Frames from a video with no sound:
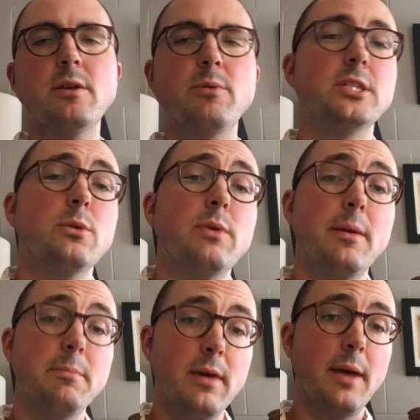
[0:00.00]
But anyway,
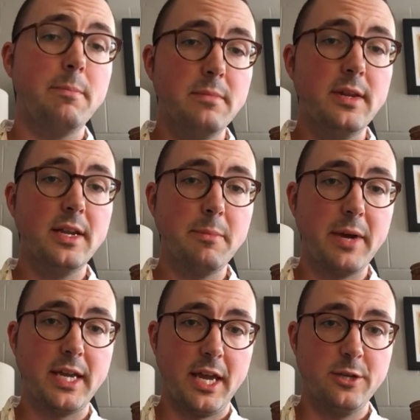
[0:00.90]
so when I'm
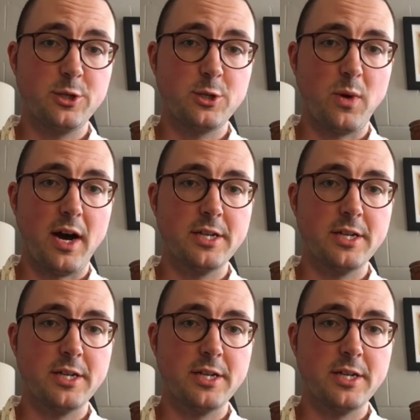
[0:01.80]
knitting my gauge